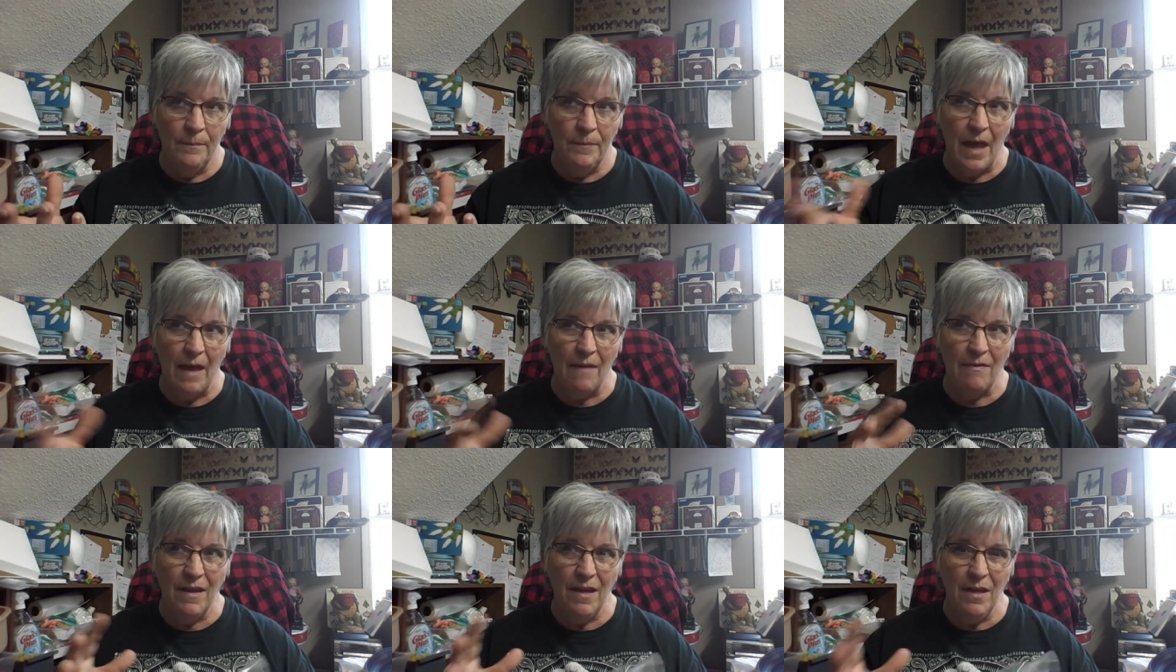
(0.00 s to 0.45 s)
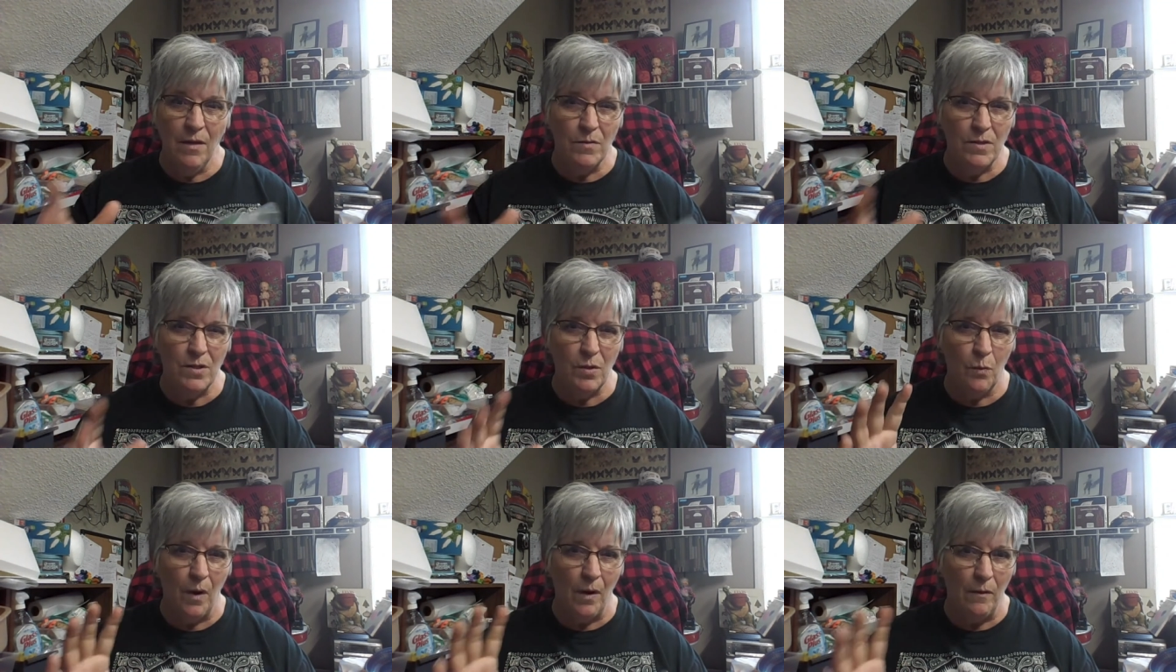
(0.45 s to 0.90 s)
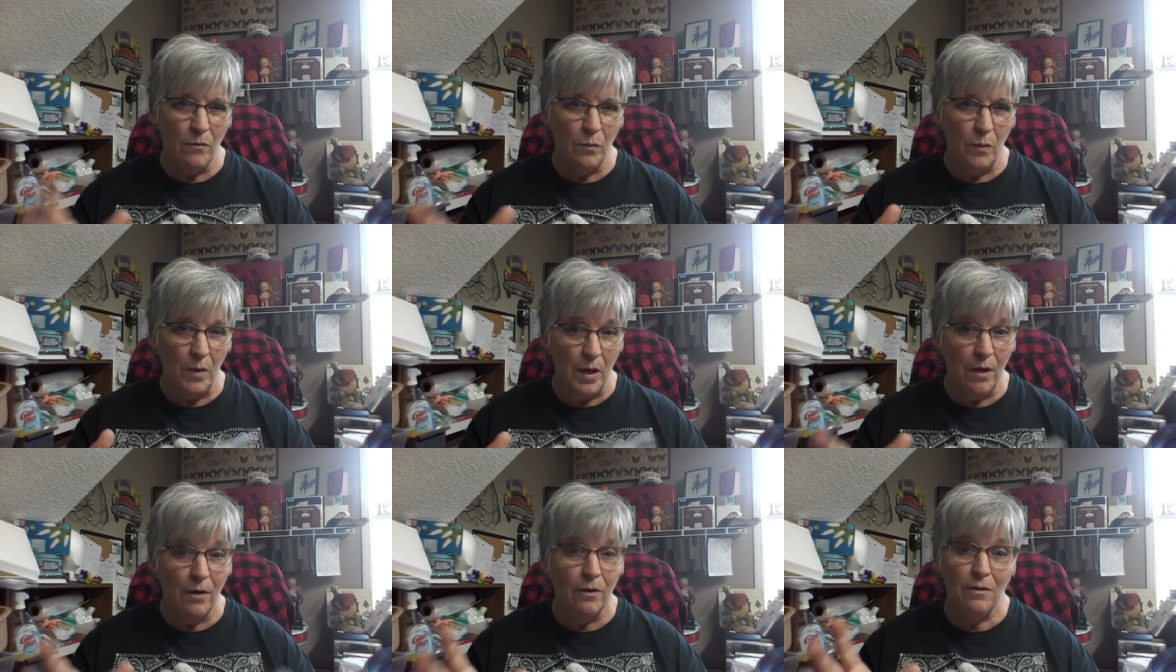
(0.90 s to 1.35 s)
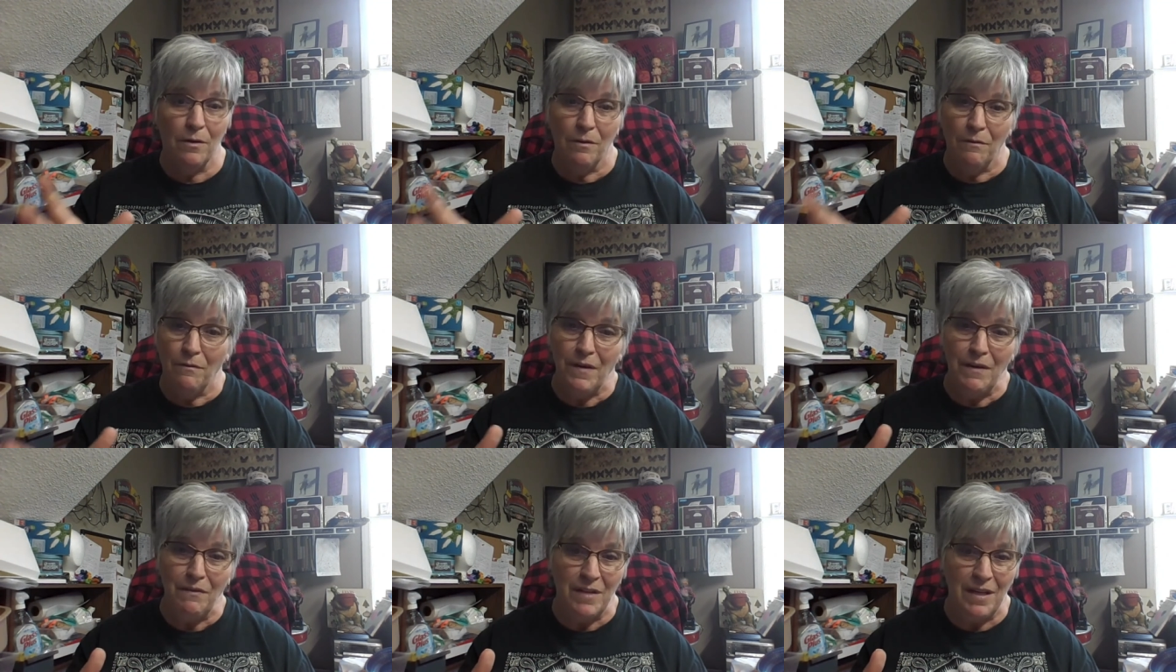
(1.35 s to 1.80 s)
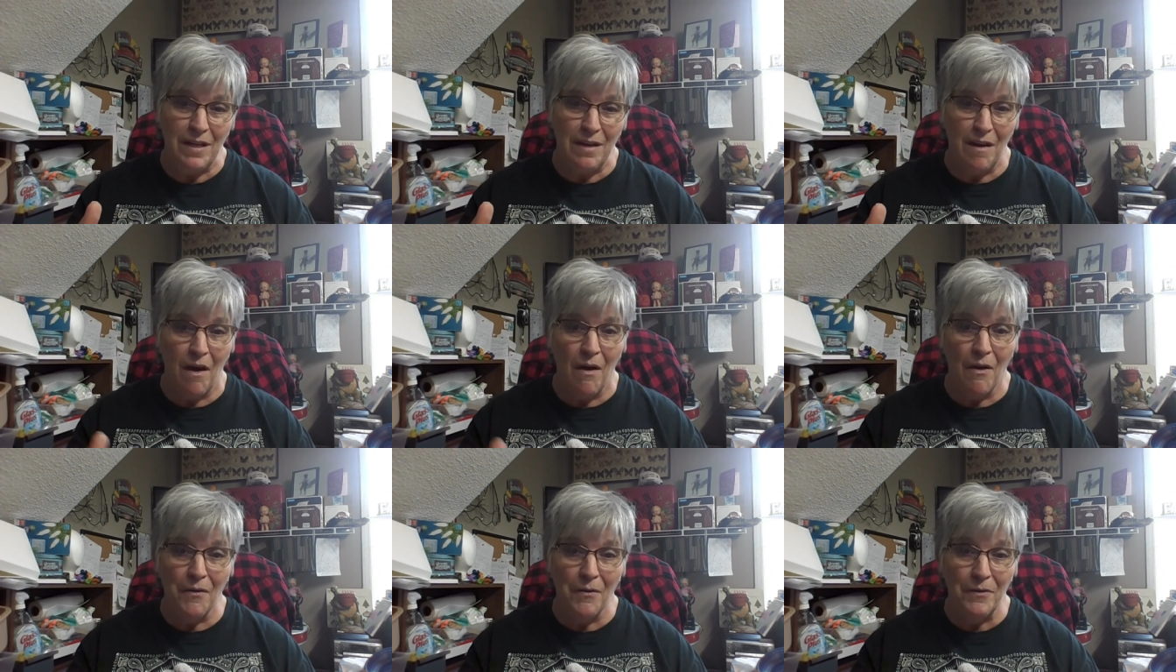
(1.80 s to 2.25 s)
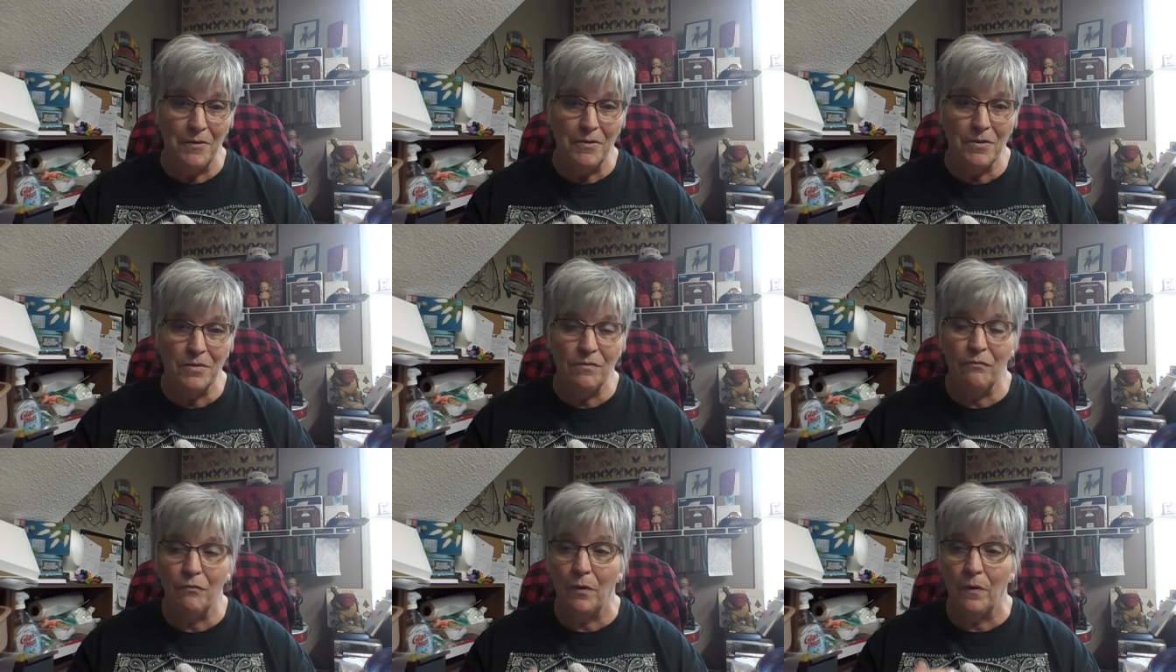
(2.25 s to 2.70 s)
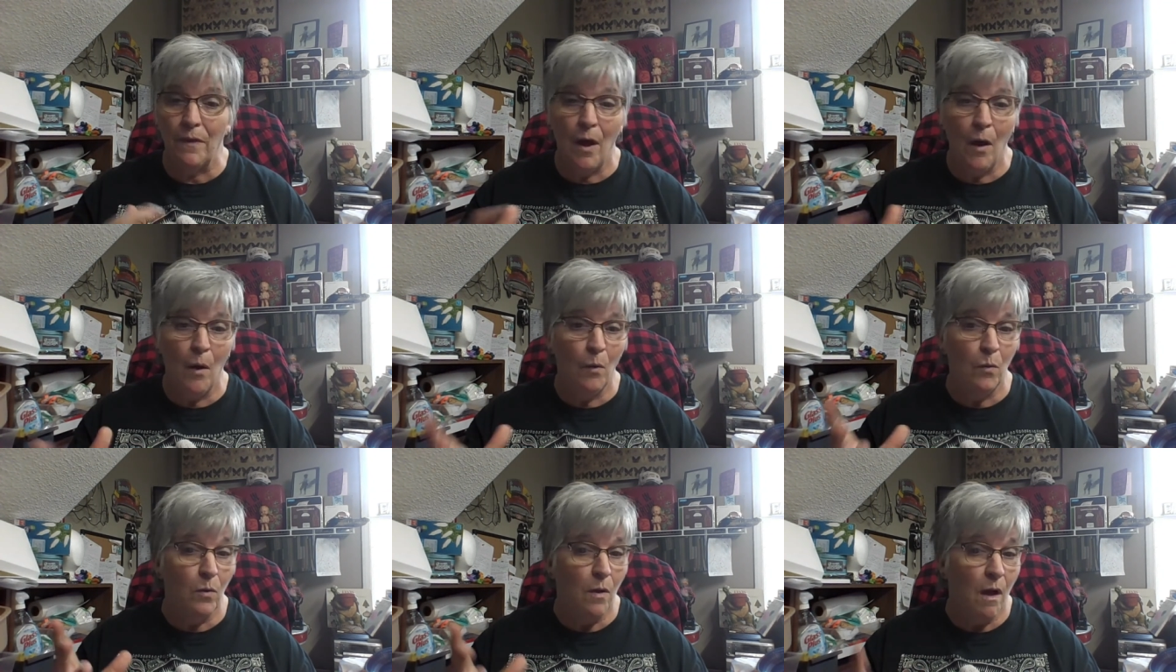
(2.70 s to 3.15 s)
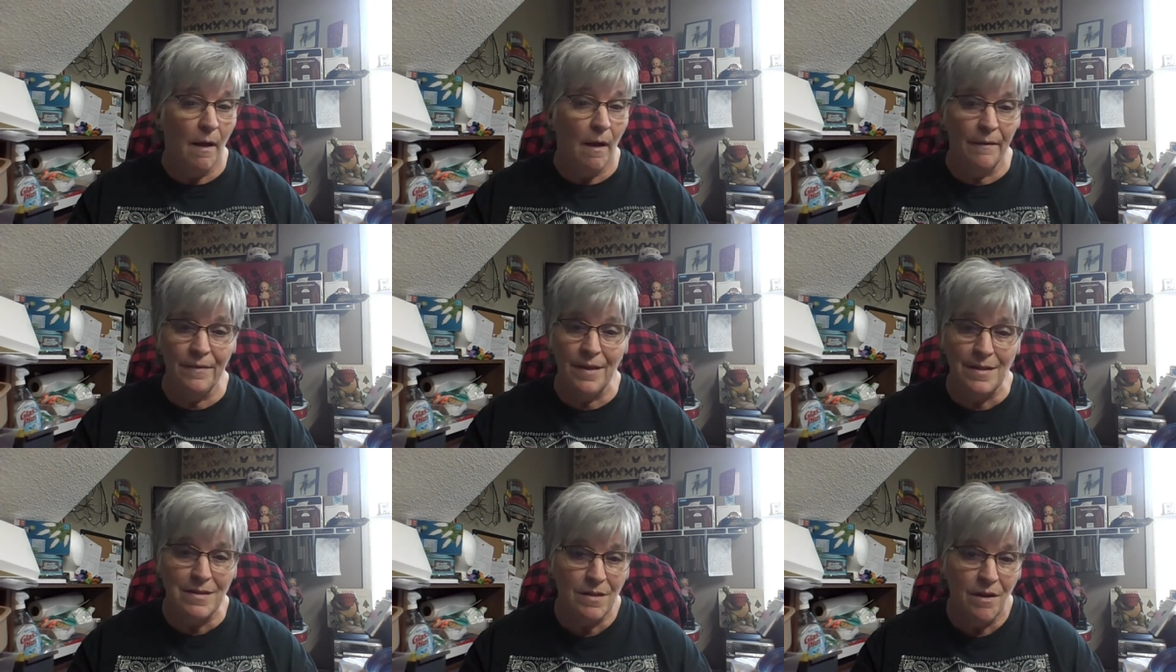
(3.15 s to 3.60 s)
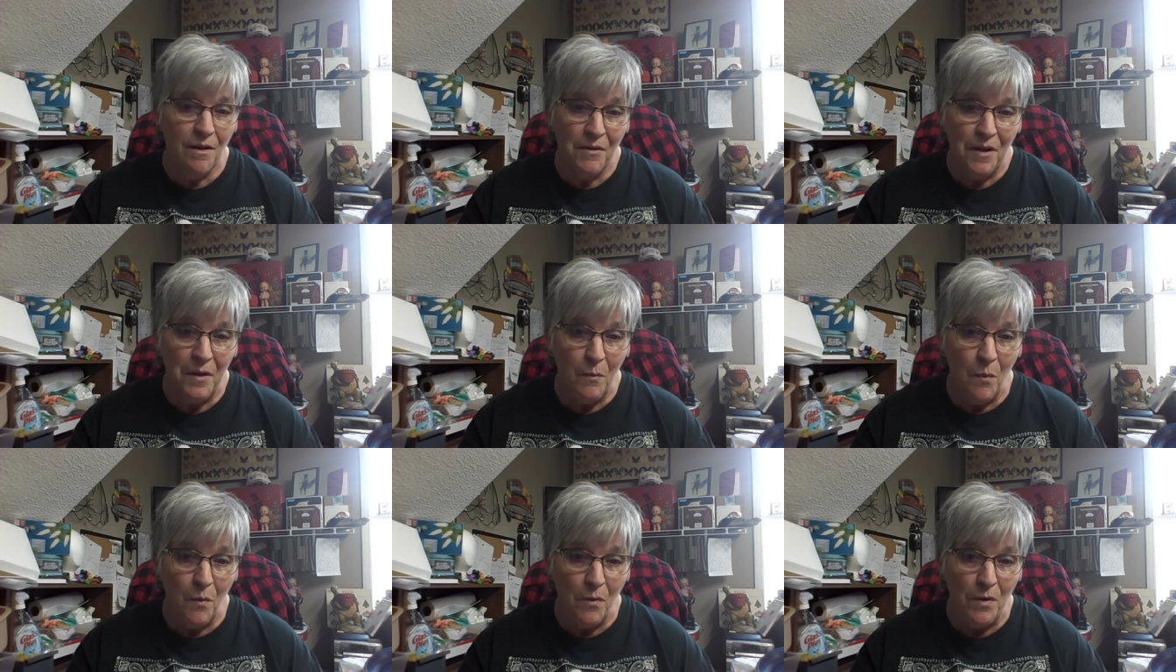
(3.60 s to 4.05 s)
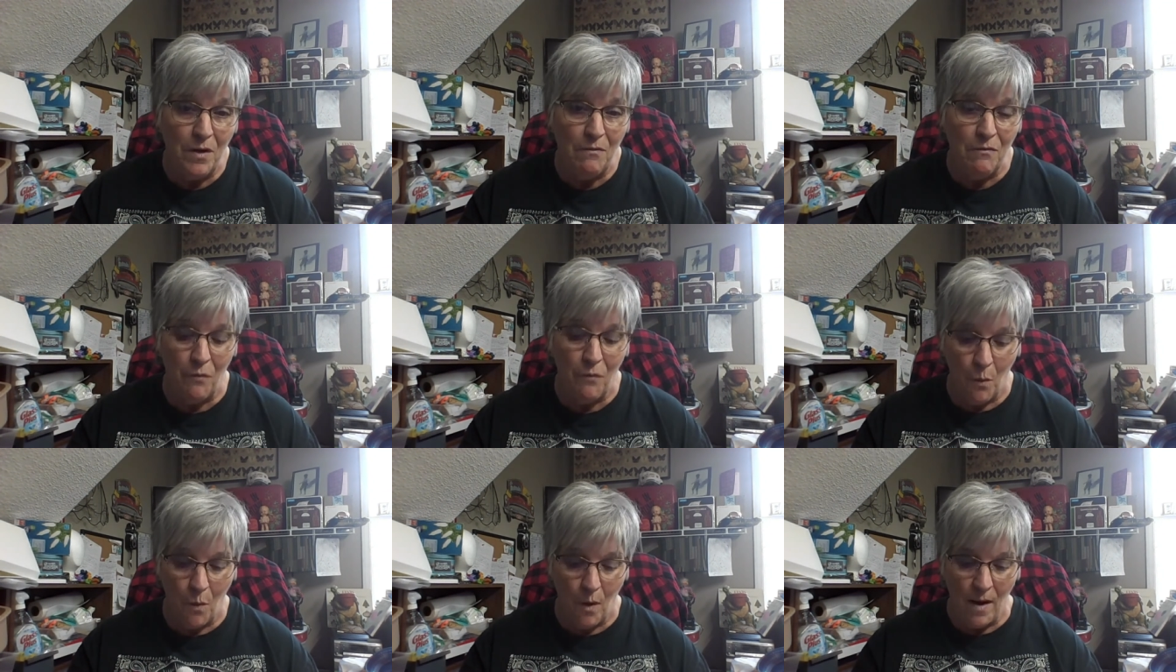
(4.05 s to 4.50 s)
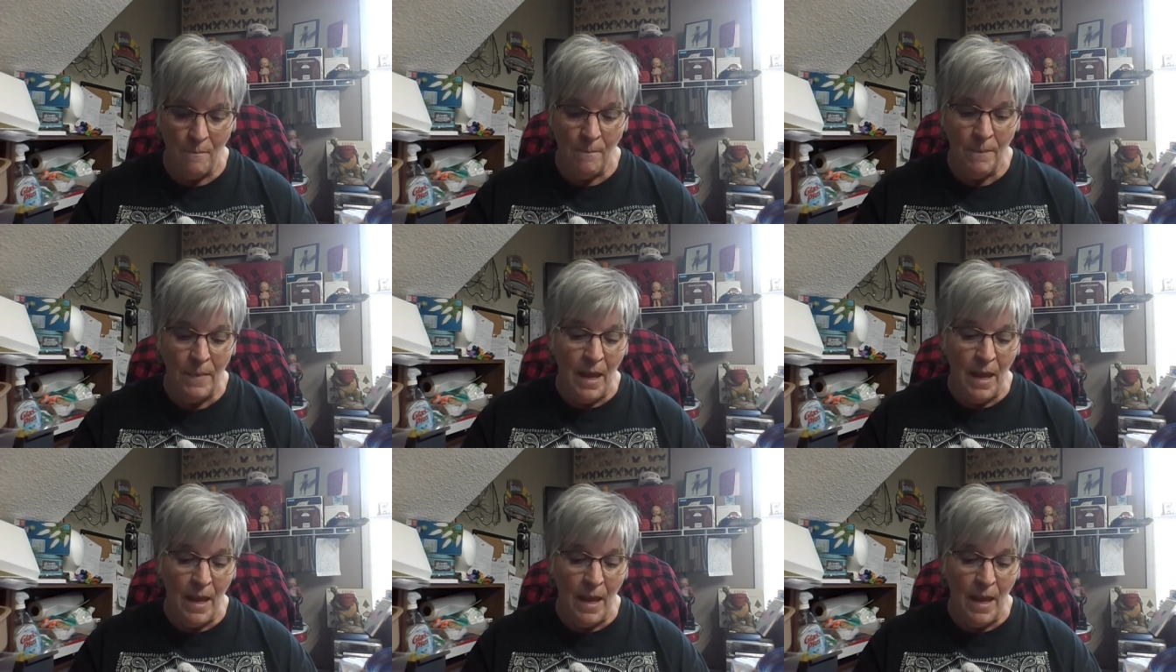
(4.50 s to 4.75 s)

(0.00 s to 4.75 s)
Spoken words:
I think it was around $350 for the whole lot. That's all he wanted for it.